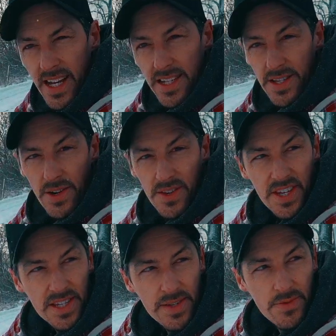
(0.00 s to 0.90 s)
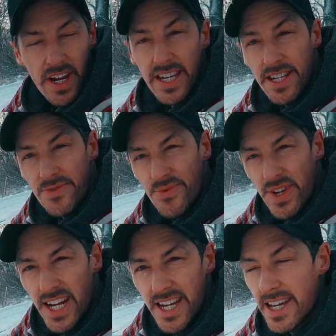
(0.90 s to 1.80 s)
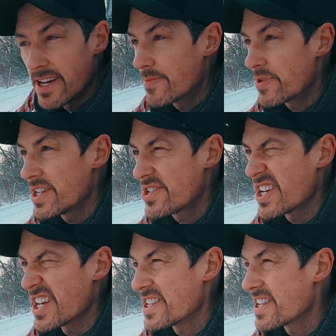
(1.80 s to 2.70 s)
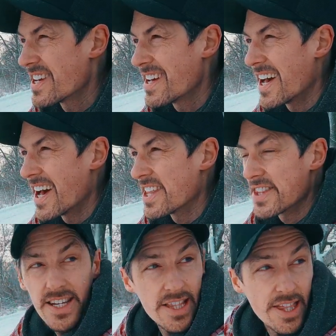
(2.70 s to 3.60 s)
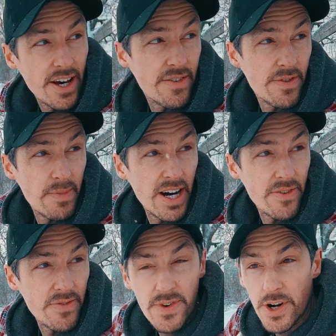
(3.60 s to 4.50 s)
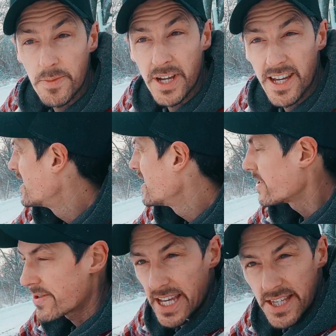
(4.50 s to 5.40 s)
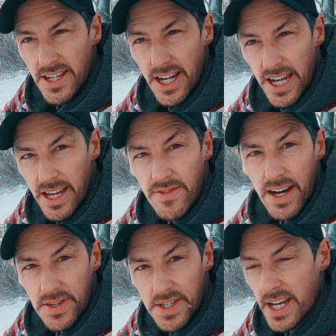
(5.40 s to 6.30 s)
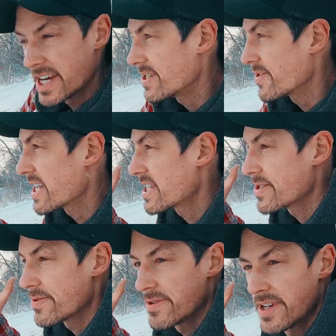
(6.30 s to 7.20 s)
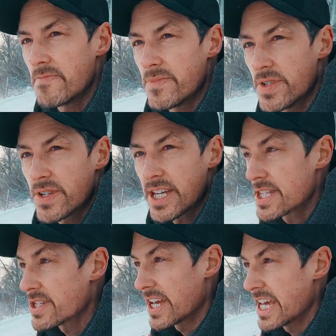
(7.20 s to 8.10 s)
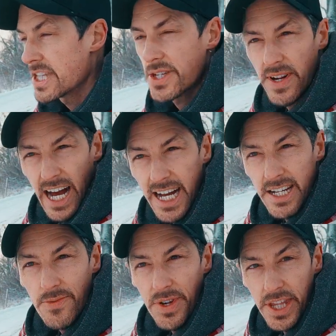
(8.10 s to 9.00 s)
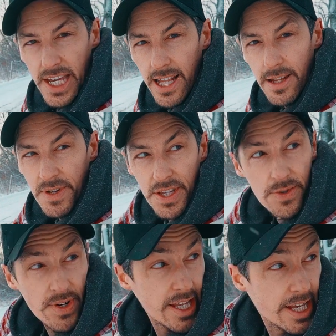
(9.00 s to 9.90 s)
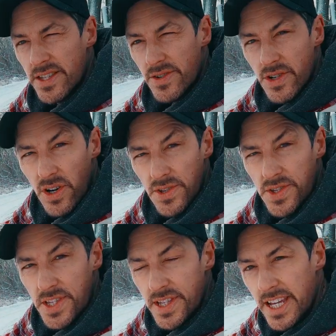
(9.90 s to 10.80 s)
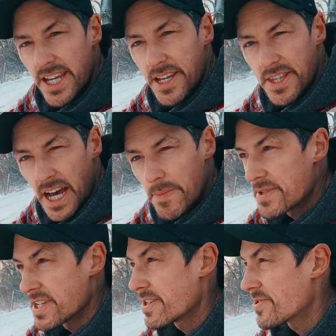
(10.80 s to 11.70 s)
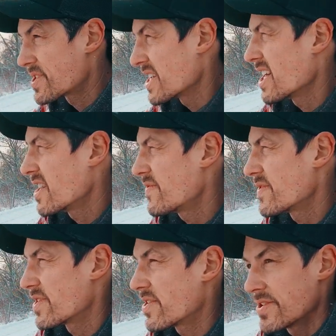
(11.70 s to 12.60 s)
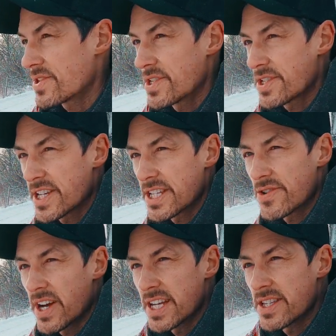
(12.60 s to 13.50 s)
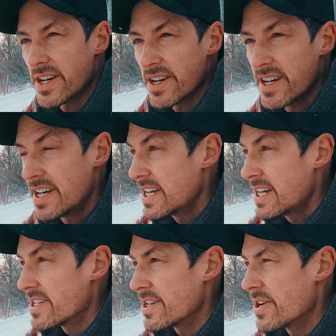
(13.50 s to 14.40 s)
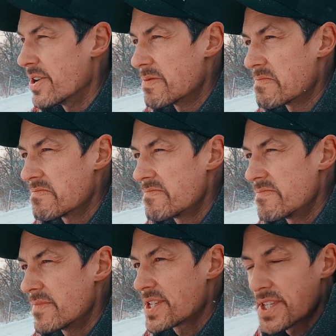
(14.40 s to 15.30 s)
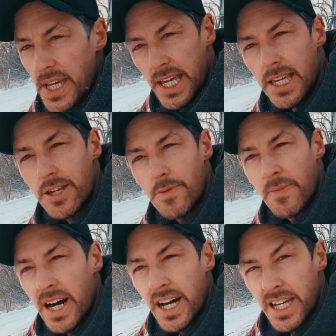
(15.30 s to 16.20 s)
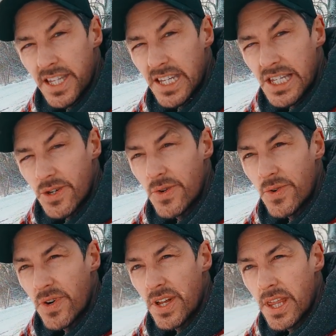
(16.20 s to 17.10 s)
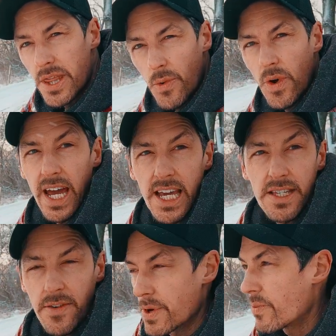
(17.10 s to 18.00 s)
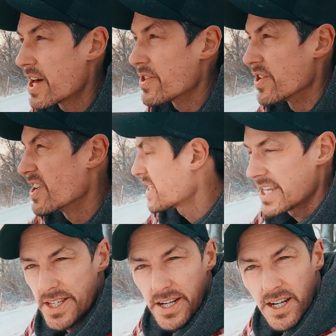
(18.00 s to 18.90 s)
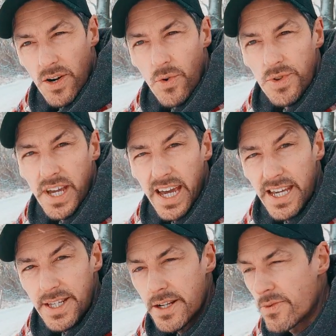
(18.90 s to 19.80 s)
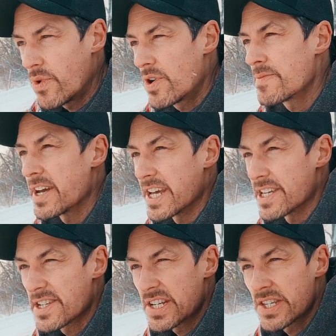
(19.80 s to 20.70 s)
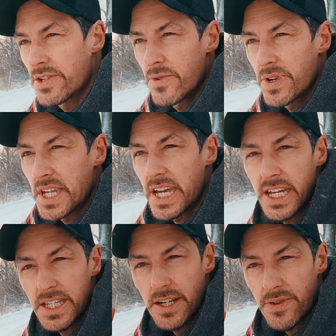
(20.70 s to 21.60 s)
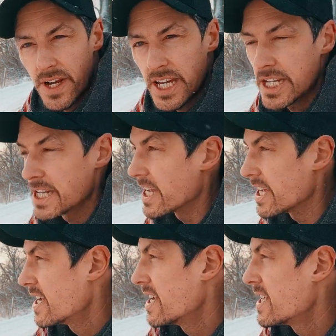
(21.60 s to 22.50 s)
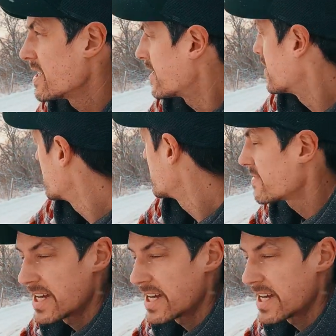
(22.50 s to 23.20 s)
So this is what I can really appreciate and love about farming. You get to live outside, you get to interact with the elements, really. You're constantly adapting yourself, you're constantly trying to, you know, sync your mind to the ways of the weather. Is it a cold day? Is it a warm day? Is it a snowy day? Is it a rainy day? You know?